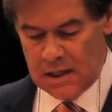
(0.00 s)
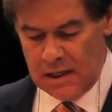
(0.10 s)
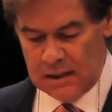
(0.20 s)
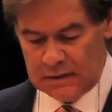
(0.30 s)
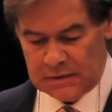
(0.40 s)

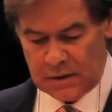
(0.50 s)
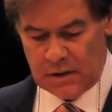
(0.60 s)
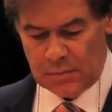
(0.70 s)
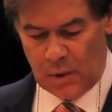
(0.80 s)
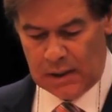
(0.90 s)
And the
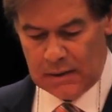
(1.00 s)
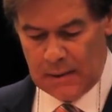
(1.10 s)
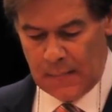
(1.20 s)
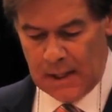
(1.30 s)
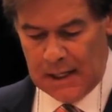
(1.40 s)
third one,
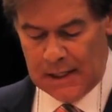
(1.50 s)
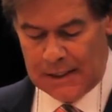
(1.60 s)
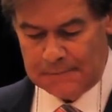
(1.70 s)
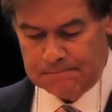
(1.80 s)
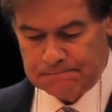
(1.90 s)

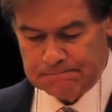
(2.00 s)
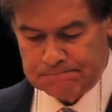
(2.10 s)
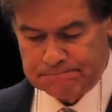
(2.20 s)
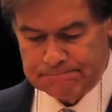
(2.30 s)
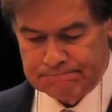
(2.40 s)

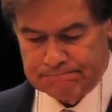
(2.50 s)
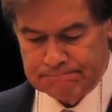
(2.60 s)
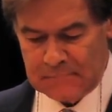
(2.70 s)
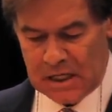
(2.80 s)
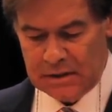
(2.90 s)

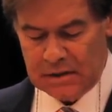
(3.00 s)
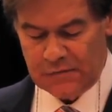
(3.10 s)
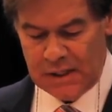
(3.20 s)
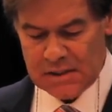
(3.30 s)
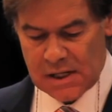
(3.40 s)
the
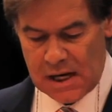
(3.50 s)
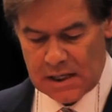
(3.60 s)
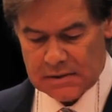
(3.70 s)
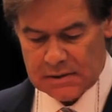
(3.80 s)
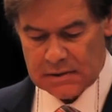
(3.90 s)
Defense
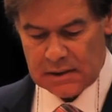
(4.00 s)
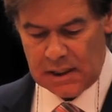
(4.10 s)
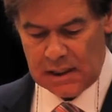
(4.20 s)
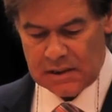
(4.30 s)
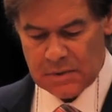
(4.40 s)
Act.
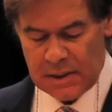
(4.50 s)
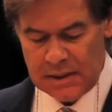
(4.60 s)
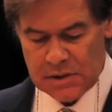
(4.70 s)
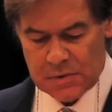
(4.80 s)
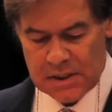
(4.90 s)
It's quite
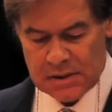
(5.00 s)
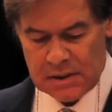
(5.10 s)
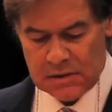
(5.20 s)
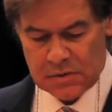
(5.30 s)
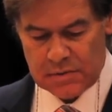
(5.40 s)

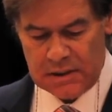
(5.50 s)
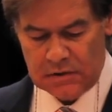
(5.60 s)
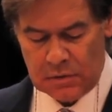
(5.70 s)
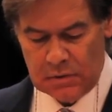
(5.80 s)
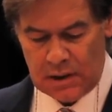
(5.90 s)
interesting to read
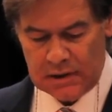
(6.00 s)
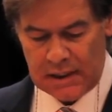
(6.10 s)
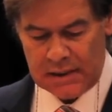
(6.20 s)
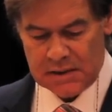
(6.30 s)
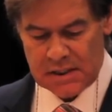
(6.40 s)
through all
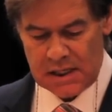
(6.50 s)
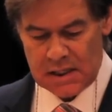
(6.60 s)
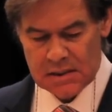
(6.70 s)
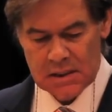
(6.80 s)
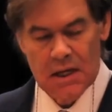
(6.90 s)
that. It
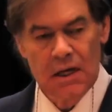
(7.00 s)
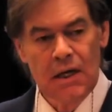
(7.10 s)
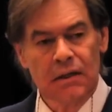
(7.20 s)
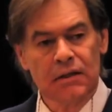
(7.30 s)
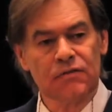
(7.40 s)
says
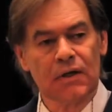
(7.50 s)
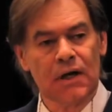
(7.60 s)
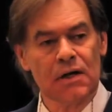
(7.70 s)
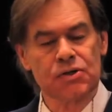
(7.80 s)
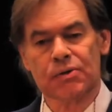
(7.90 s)
that if the
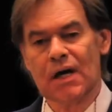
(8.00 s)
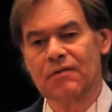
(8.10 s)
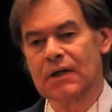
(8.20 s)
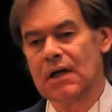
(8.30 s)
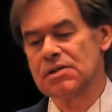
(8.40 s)
country
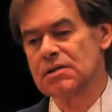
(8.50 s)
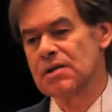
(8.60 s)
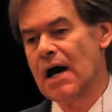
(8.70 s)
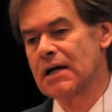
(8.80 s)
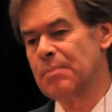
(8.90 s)
ever gets
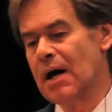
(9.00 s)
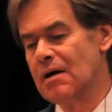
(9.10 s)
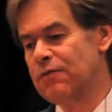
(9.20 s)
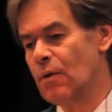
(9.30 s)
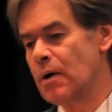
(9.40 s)
attacked by a
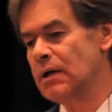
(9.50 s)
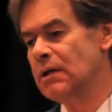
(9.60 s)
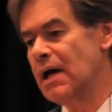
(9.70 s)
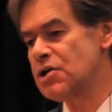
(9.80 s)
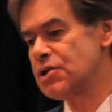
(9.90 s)
foreign
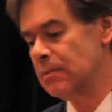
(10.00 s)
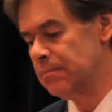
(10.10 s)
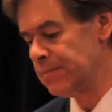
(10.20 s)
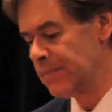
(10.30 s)
nation,